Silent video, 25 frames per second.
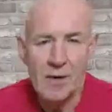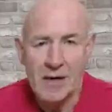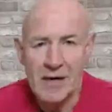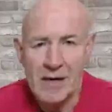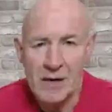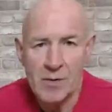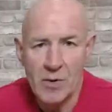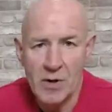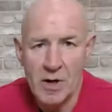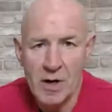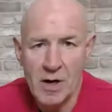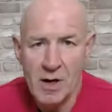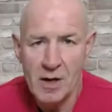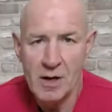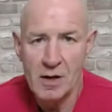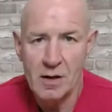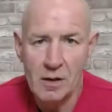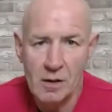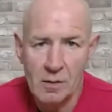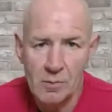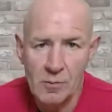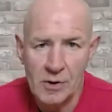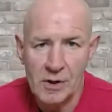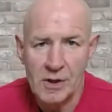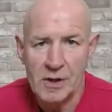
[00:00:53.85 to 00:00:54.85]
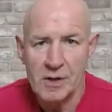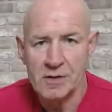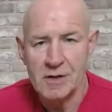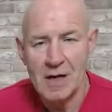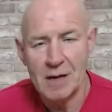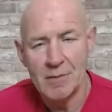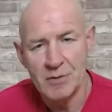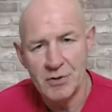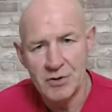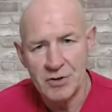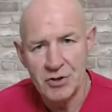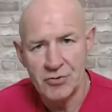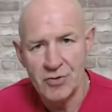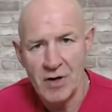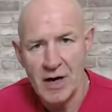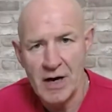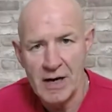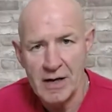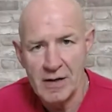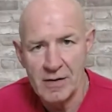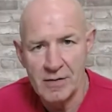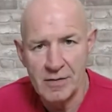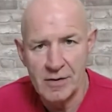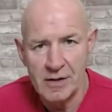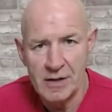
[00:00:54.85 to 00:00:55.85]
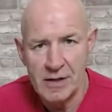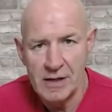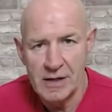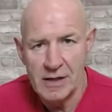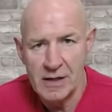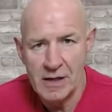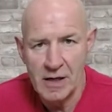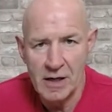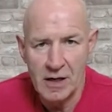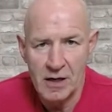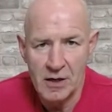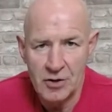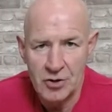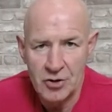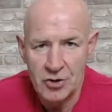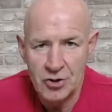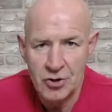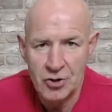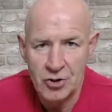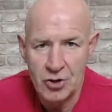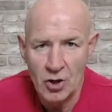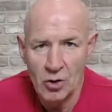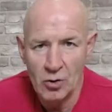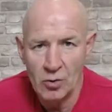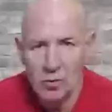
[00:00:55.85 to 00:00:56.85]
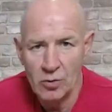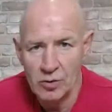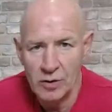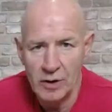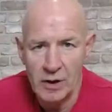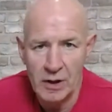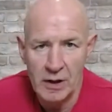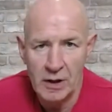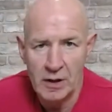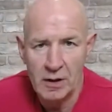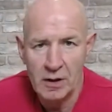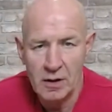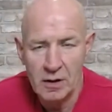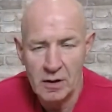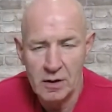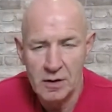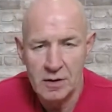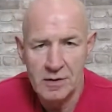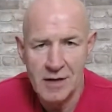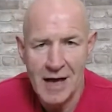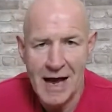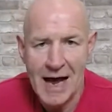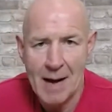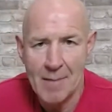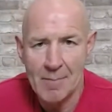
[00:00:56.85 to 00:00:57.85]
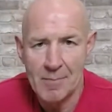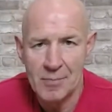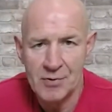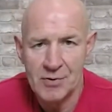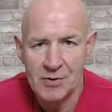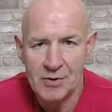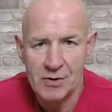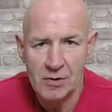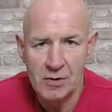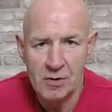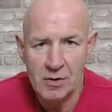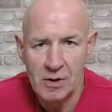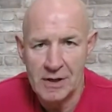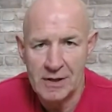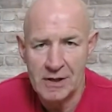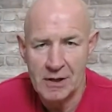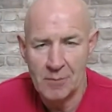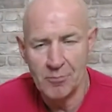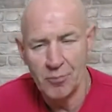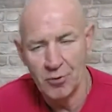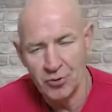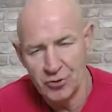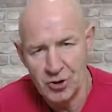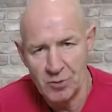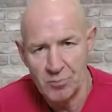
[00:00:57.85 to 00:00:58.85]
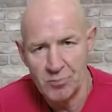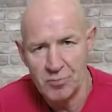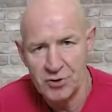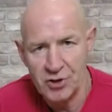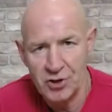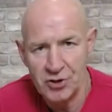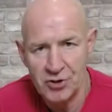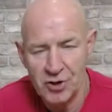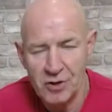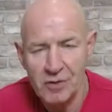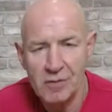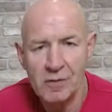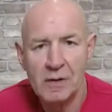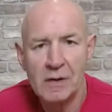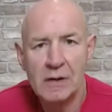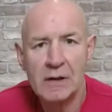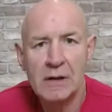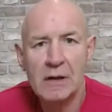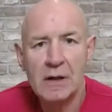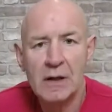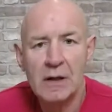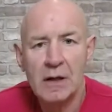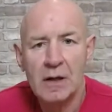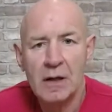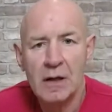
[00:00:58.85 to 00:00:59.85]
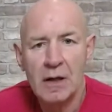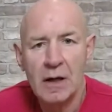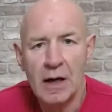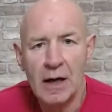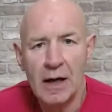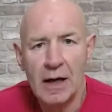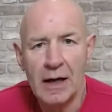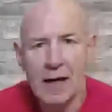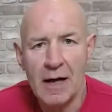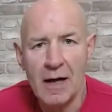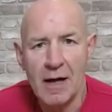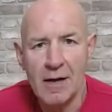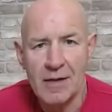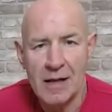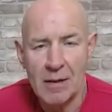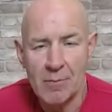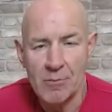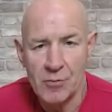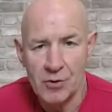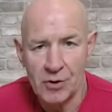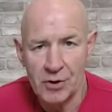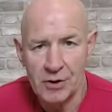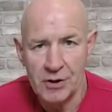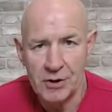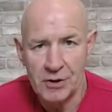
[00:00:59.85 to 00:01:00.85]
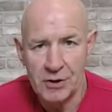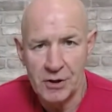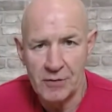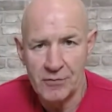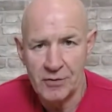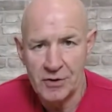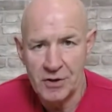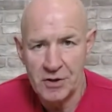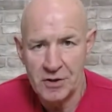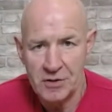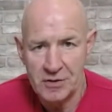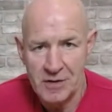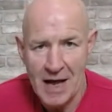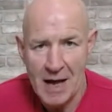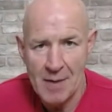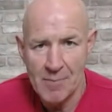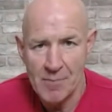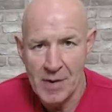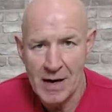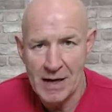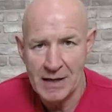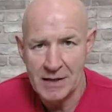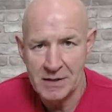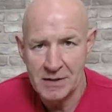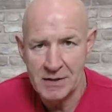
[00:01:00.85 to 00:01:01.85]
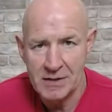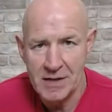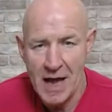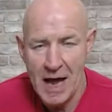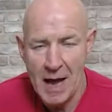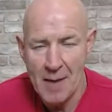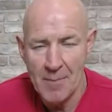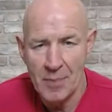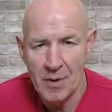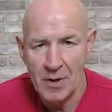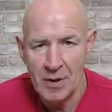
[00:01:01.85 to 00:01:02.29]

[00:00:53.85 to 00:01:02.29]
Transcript: here we are. We're going to demonstrate the shoulder taps in the push-up position, and then we're going to give you the step-by-step